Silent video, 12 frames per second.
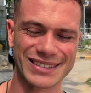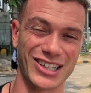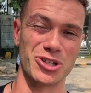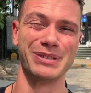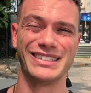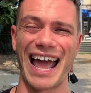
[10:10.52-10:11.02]
a
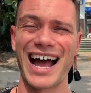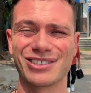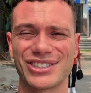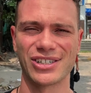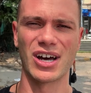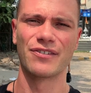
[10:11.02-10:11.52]
little bit
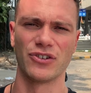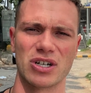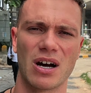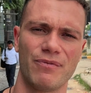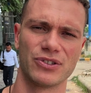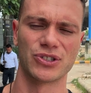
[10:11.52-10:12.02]
outside of your
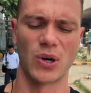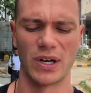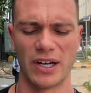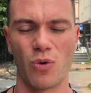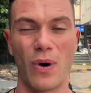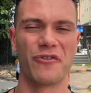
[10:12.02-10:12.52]
comfort zone
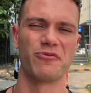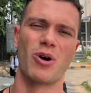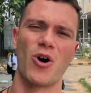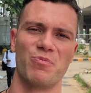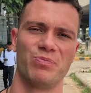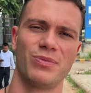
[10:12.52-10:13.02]
and away from
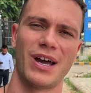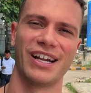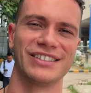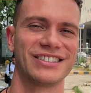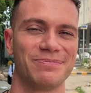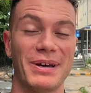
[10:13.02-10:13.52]
home. And
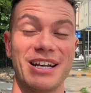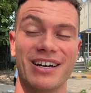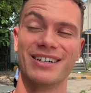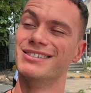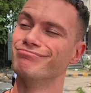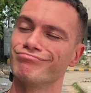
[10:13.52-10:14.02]
it's been an
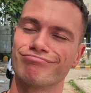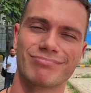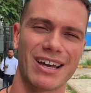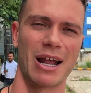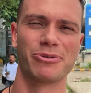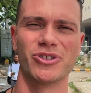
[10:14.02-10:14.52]

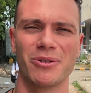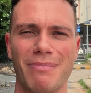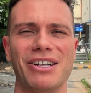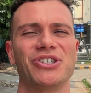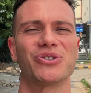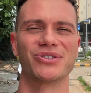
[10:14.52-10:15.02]
absolutely
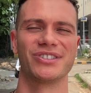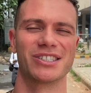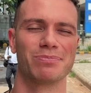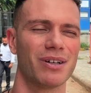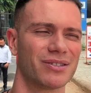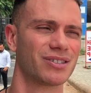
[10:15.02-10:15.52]
magical 6
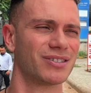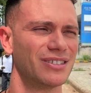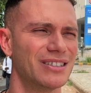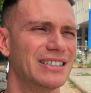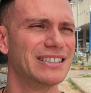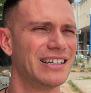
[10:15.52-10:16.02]
months.
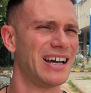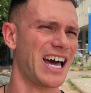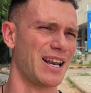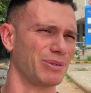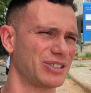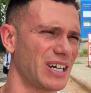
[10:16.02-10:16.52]

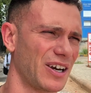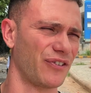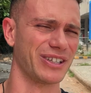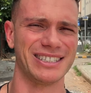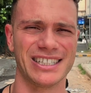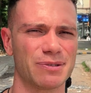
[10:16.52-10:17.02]
And I'm excited for
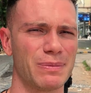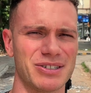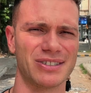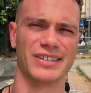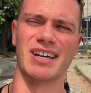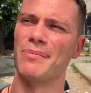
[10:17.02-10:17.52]
the 6
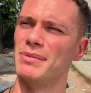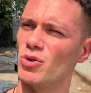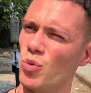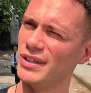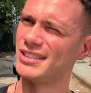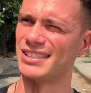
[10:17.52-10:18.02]
months to come in the
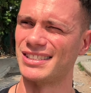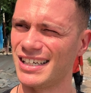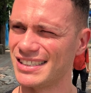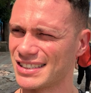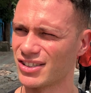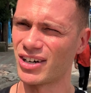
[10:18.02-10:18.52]
winter
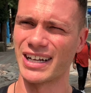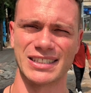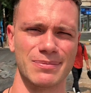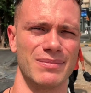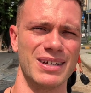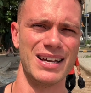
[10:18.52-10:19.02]
season. We're going to get
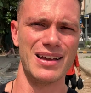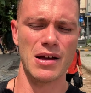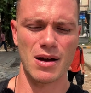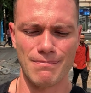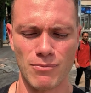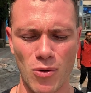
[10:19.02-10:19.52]
some
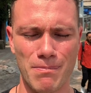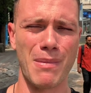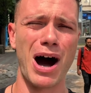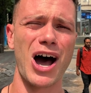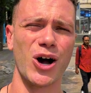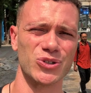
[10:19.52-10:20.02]
more
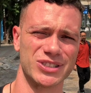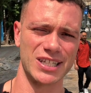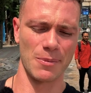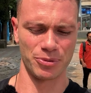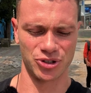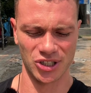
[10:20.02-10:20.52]
mild
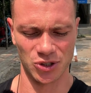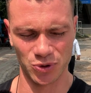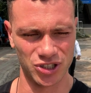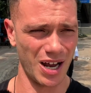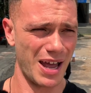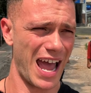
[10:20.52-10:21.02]
temperatures,
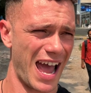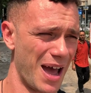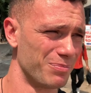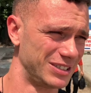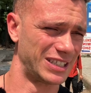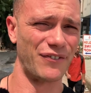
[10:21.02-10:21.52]
which I
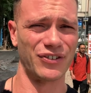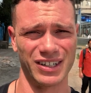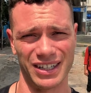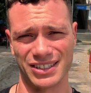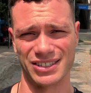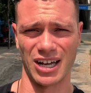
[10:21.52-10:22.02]
am
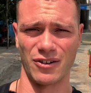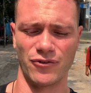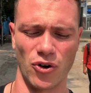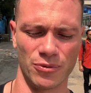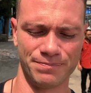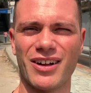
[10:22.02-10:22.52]
definitely excited
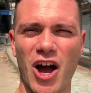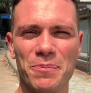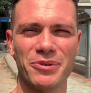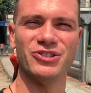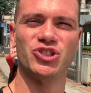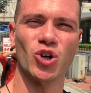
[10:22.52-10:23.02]
for. I hope
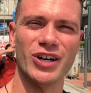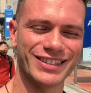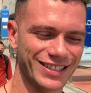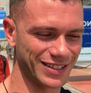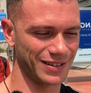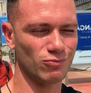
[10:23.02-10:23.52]
you enjoyed
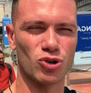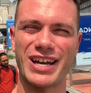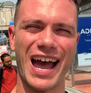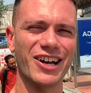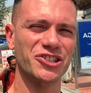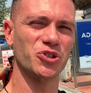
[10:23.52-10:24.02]
this more
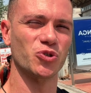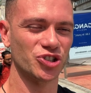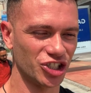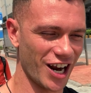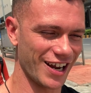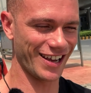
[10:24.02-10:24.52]
casual
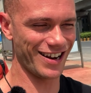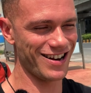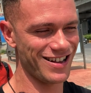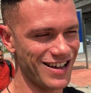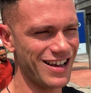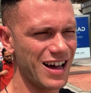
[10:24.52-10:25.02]
check-in.
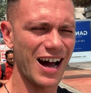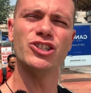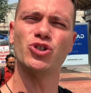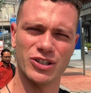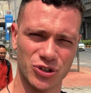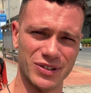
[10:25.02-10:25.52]
I
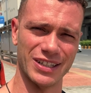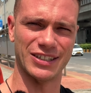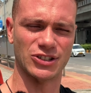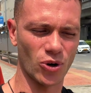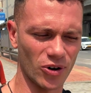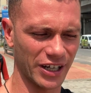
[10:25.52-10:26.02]
enjoy doing these,
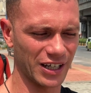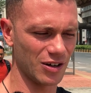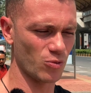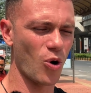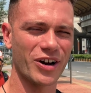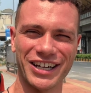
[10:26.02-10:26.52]

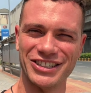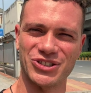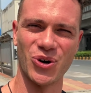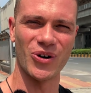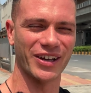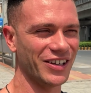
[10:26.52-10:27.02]
walking and
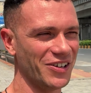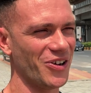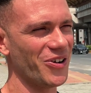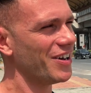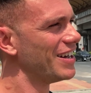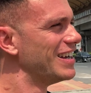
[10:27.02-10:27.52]
talking,
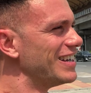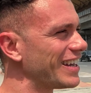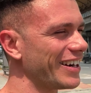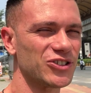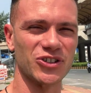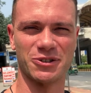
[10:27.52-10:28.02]

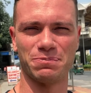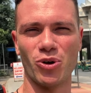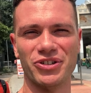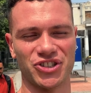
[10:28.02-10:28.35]
getting to explore the